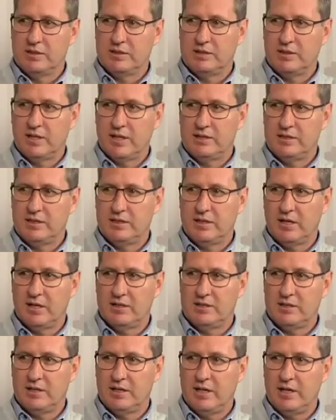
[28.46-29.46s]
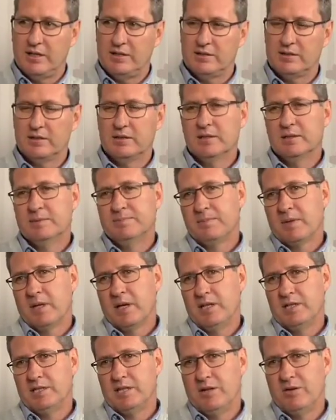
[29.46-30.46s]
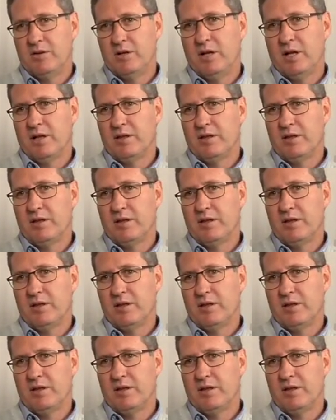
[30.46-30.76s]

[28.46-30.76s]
since 1998. And generally,